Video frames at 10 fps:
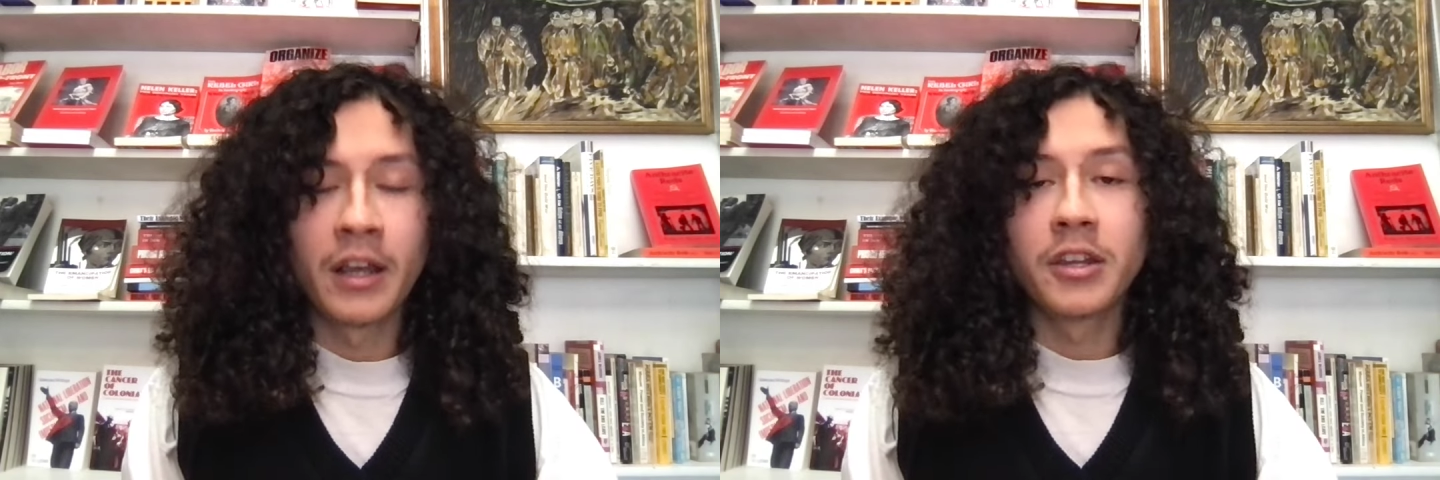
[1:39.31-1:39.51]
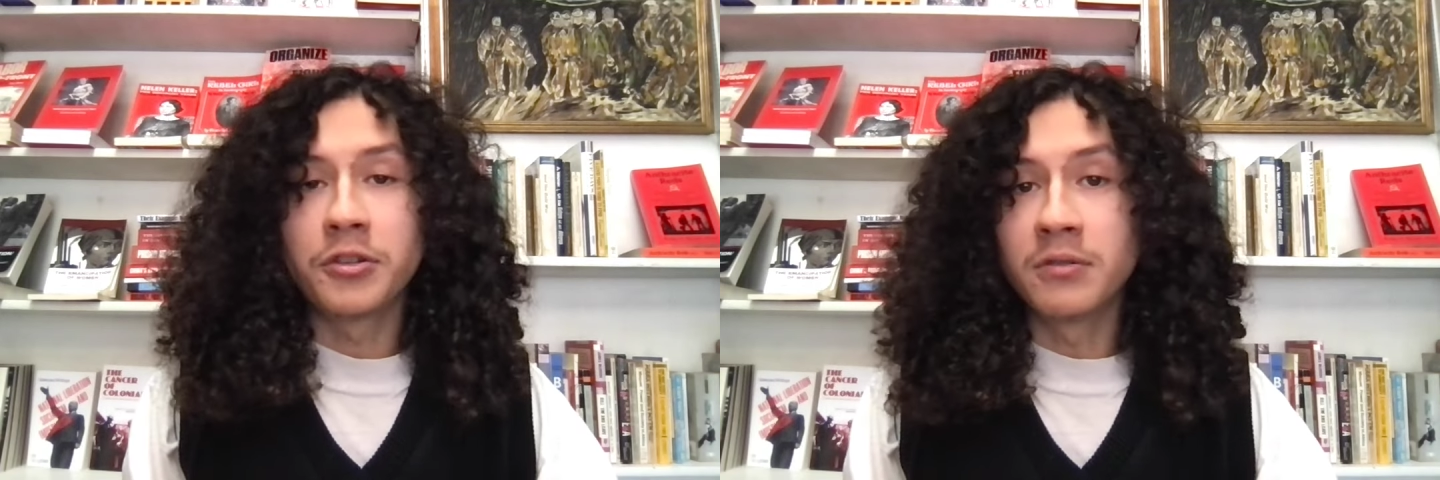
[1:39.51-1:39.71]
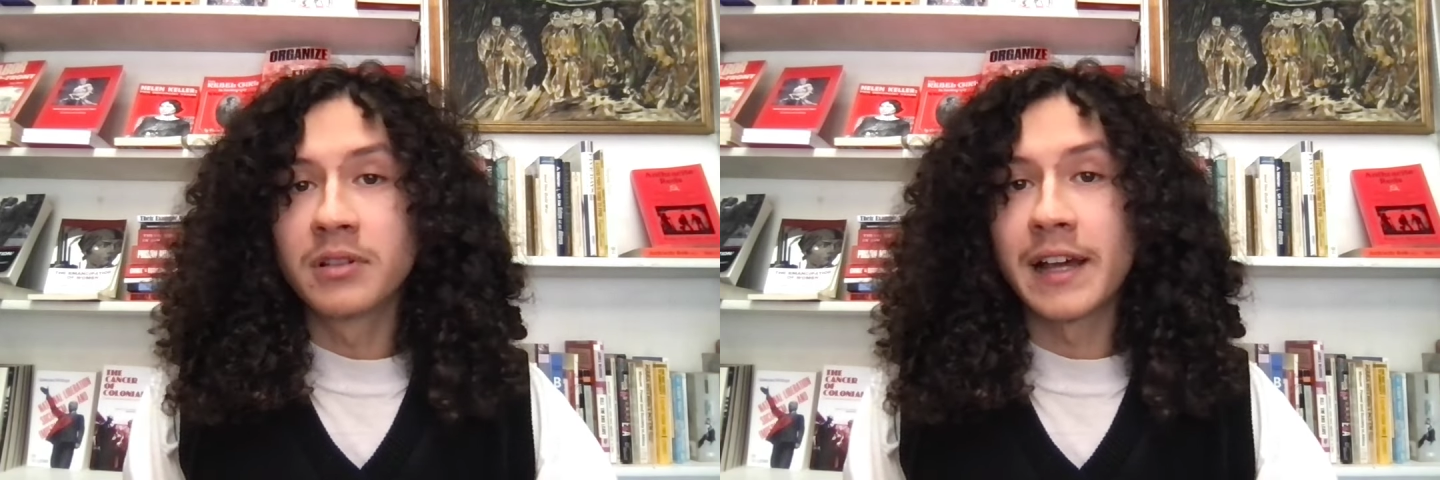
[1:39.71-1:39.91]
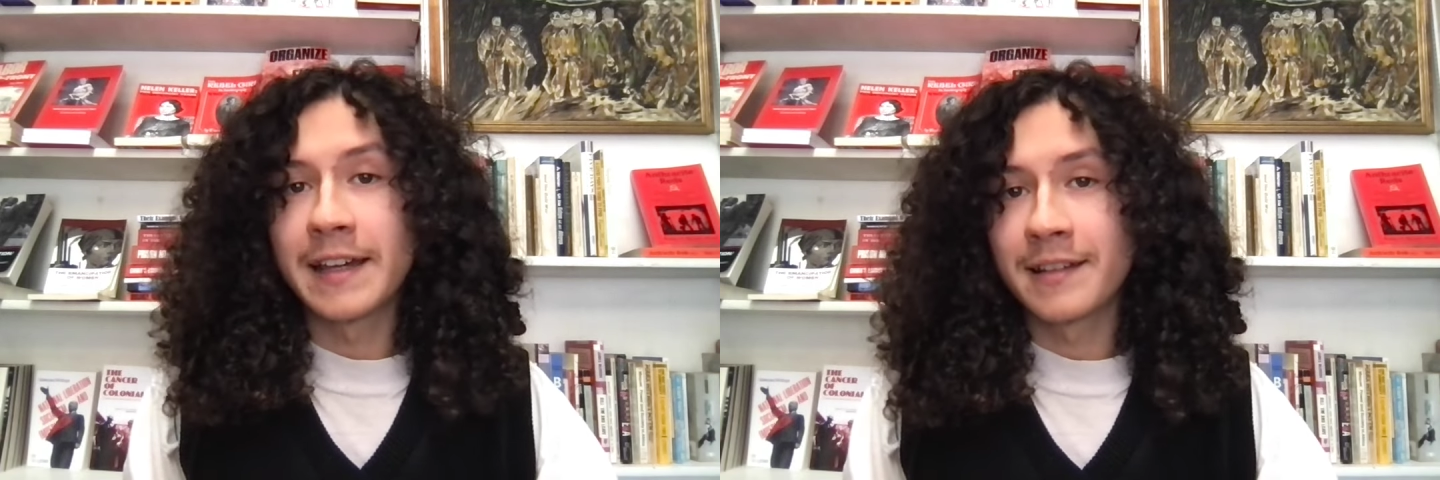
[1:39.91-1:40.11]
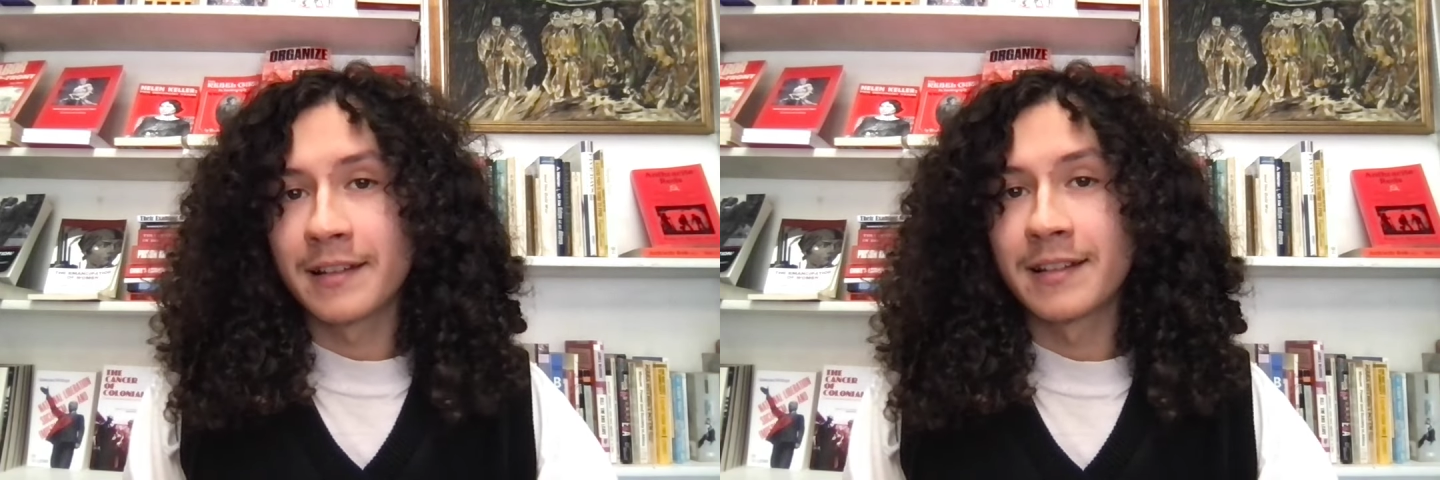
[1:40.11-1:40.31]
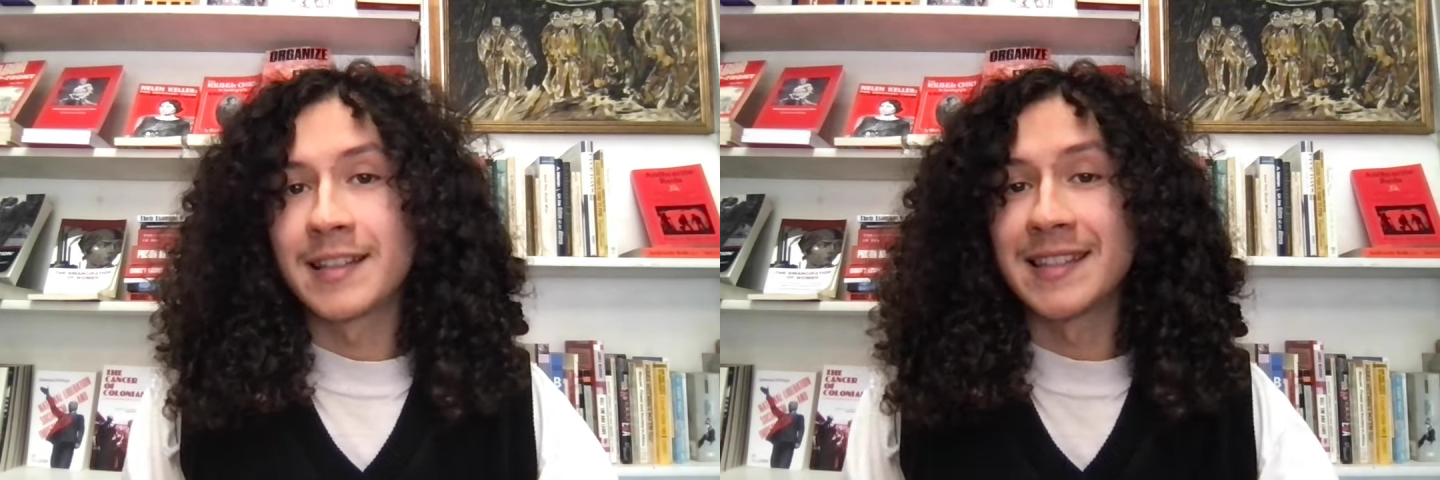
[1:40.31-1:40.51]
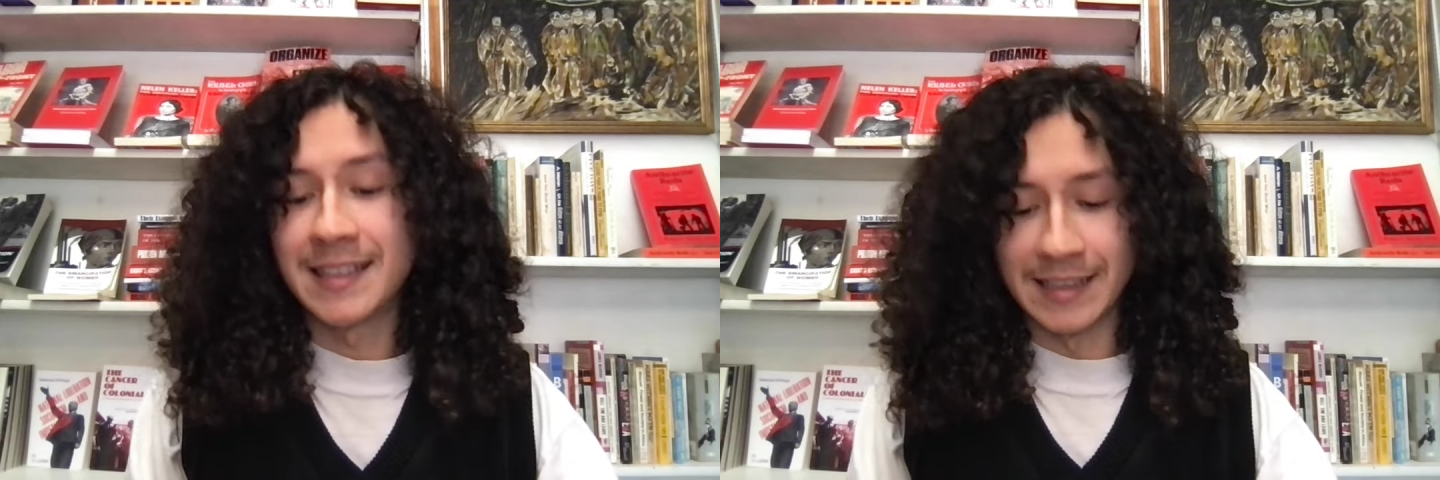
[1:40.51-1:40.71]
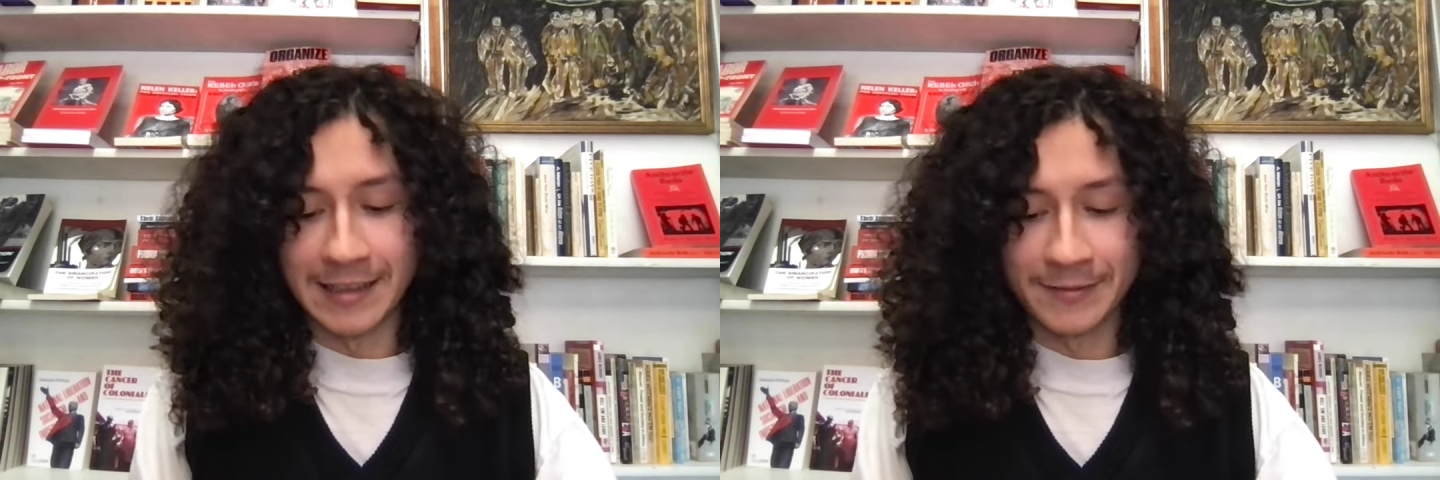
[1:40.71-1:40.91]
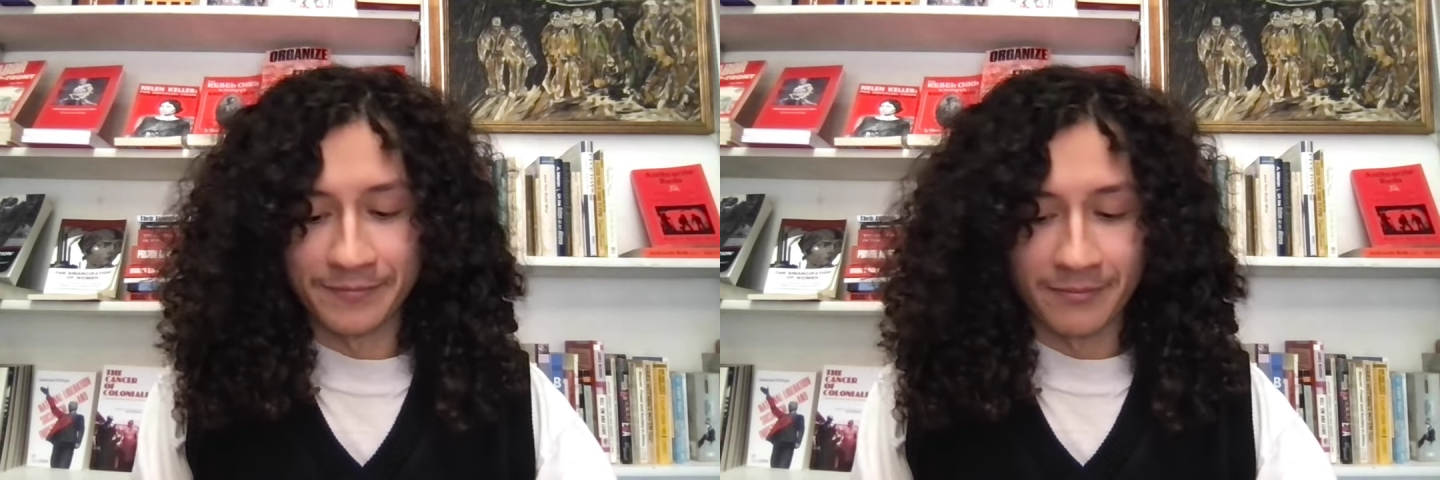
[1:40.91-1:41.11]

you'd like to see.